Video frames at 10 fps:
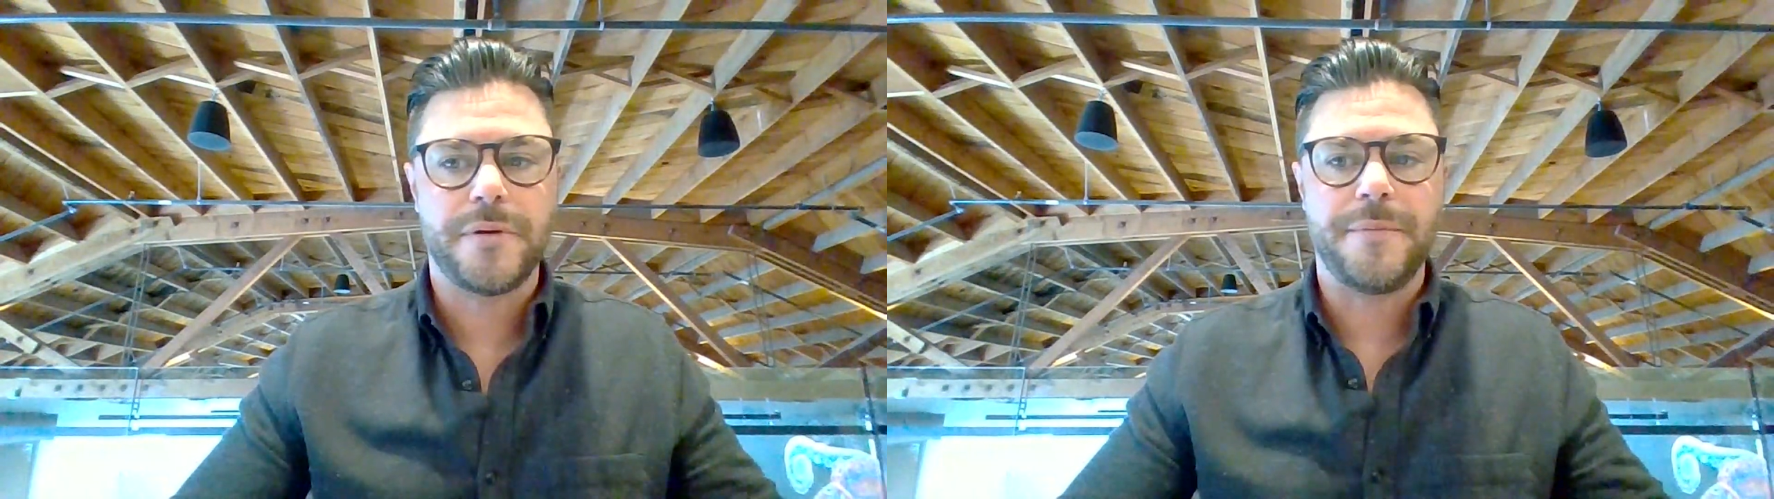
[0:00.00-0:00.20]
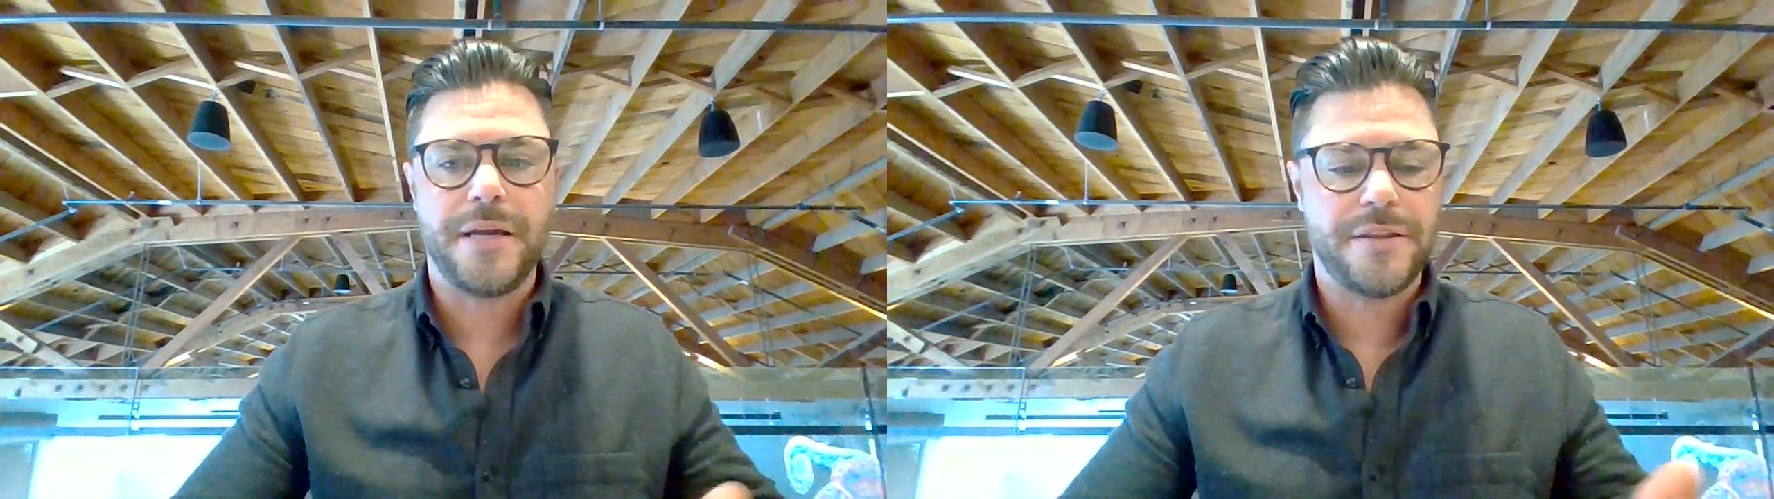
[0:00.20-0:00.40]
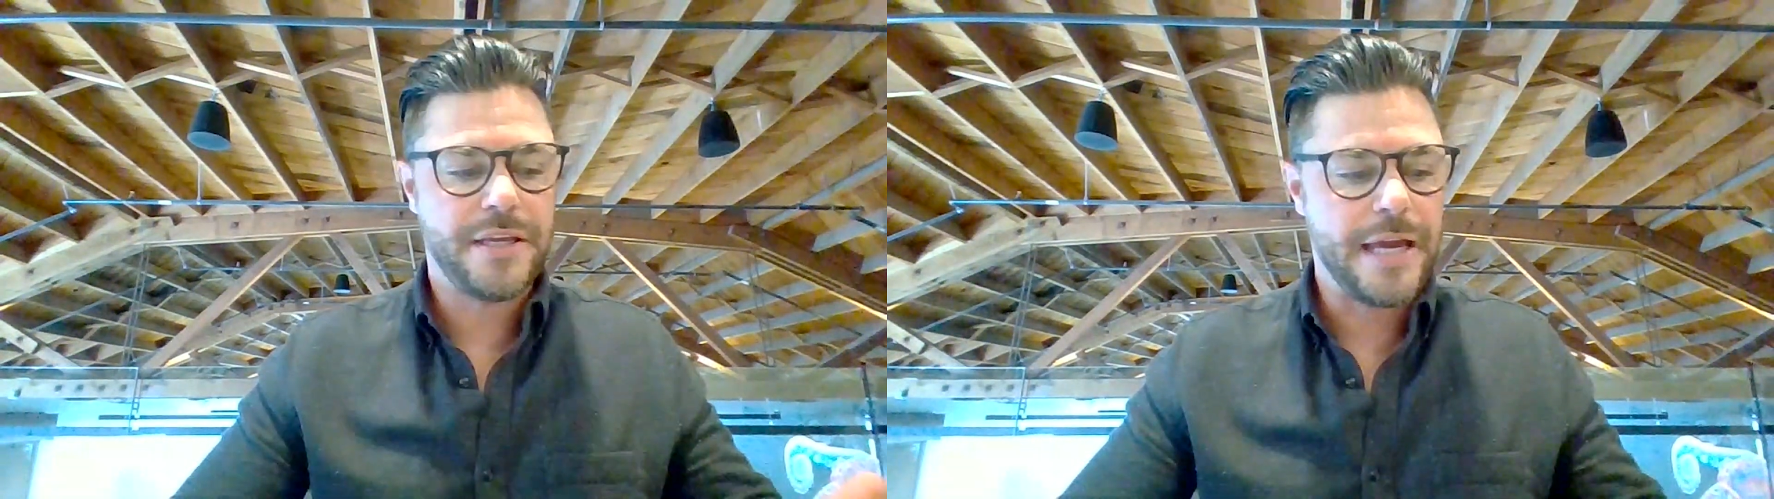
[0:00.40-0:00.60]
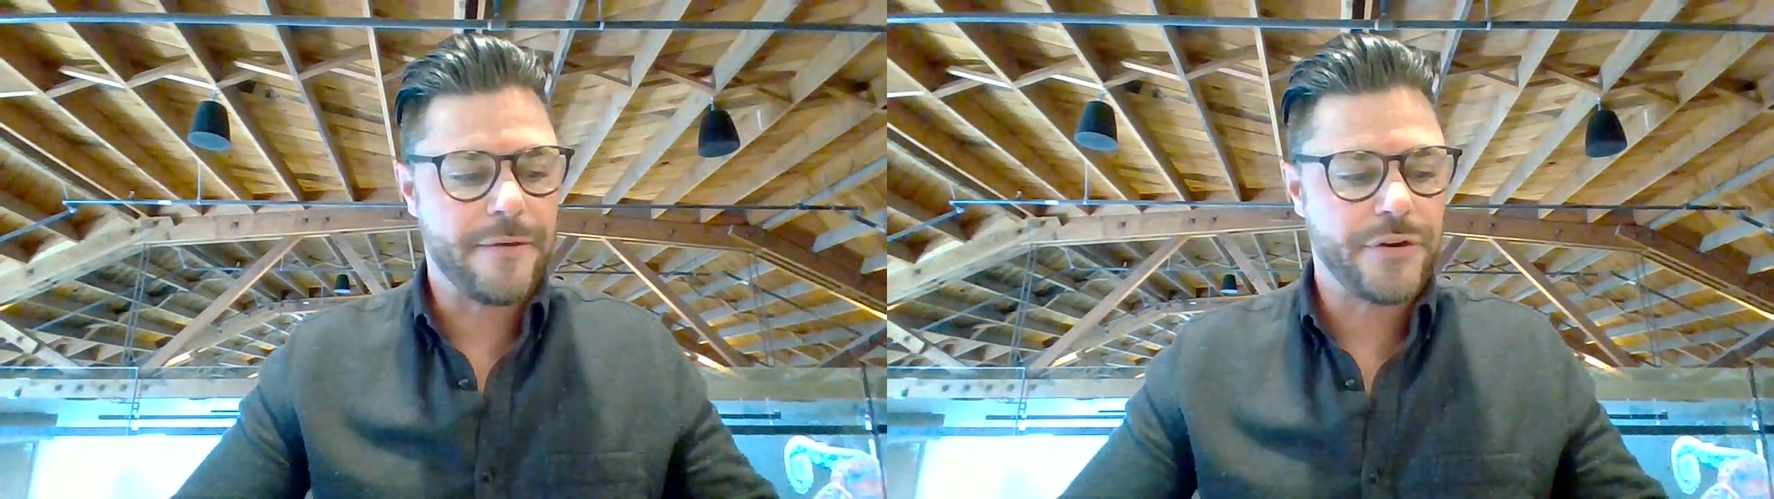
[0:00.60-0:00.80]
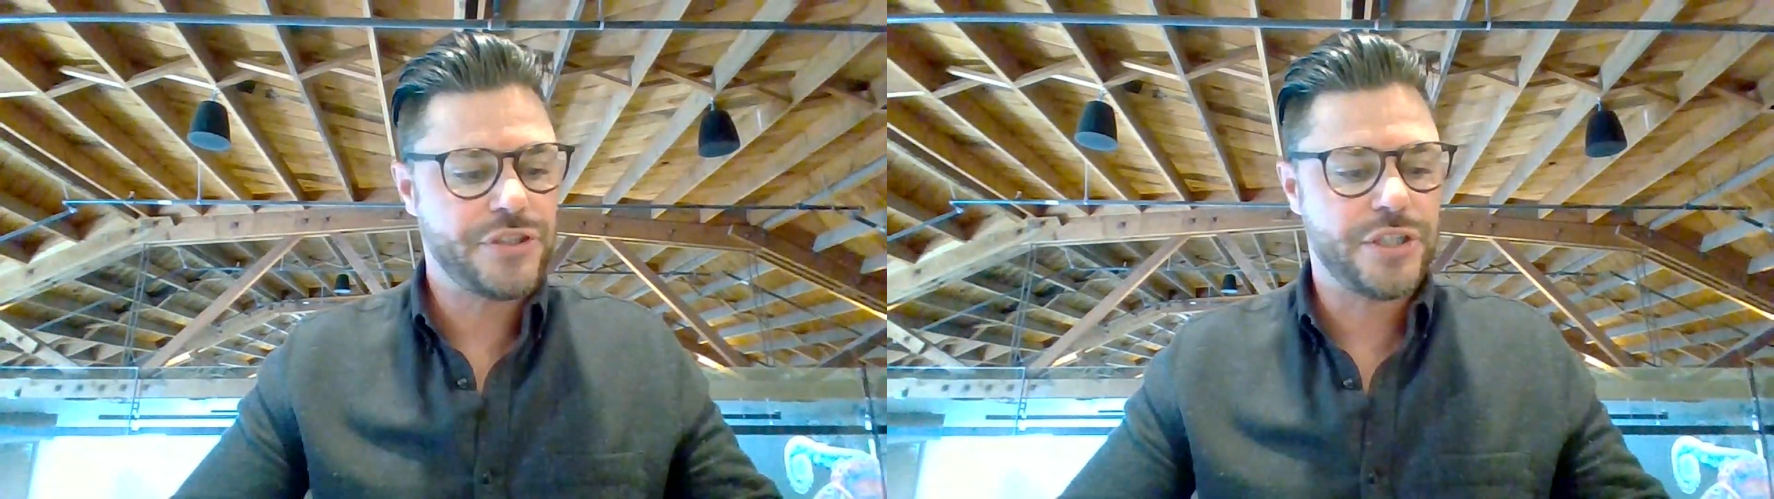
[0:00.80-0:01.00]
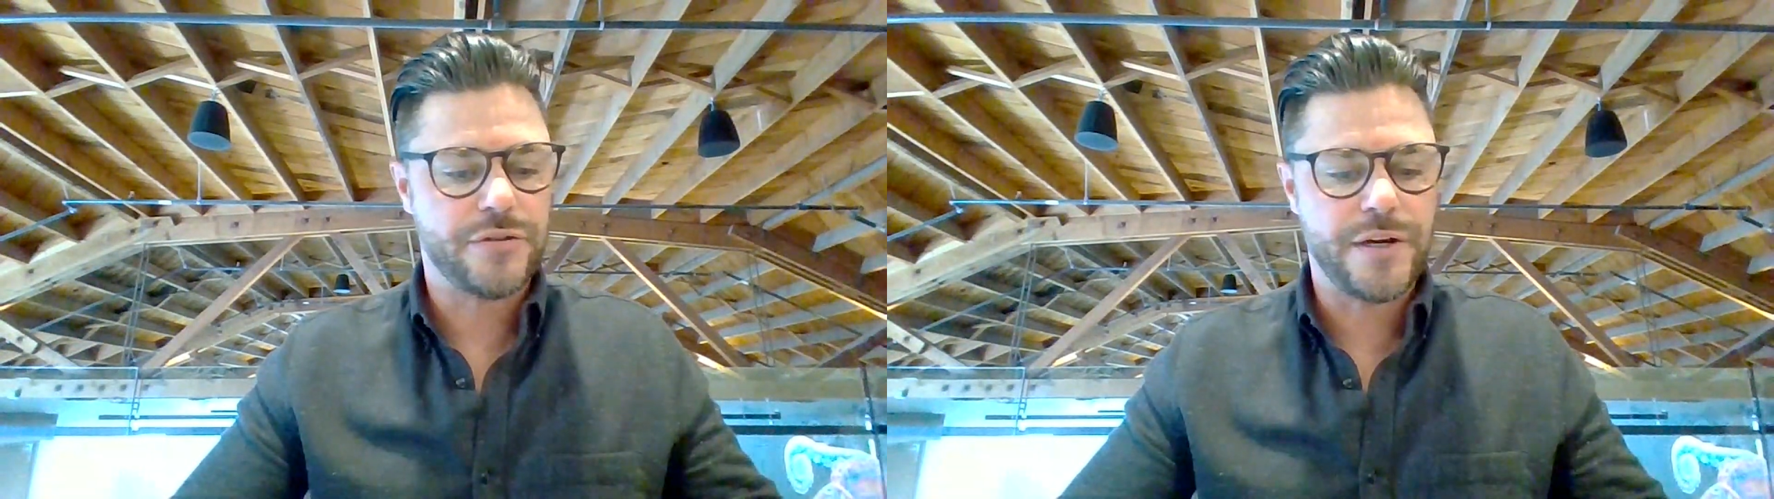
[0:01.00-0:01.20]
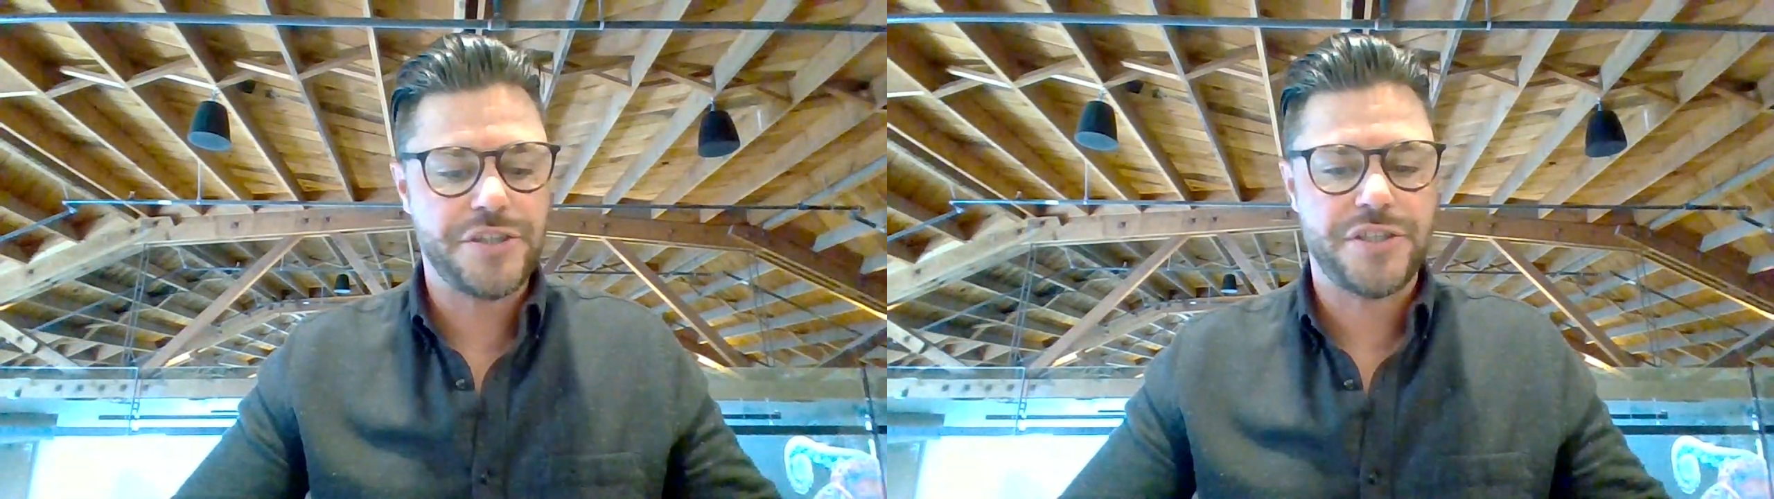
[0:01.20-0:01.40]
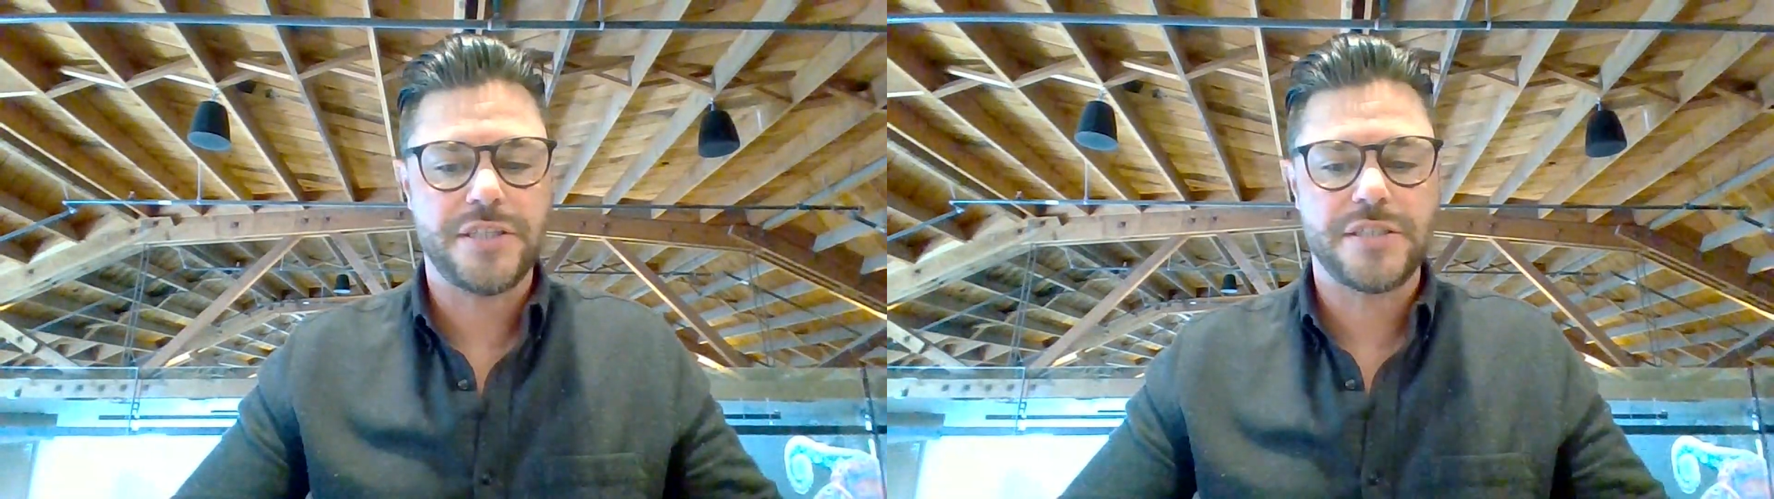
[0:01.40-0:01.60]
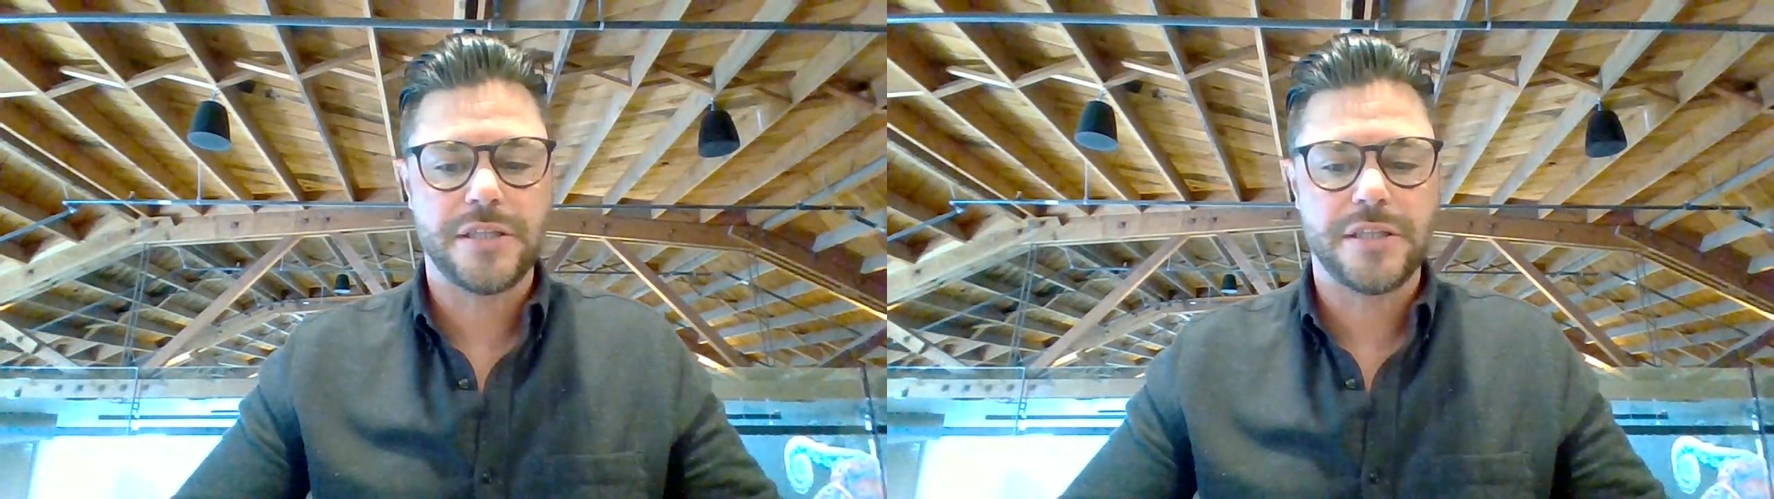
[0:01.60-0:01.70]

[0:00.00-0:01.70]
I mean, I think every generation is a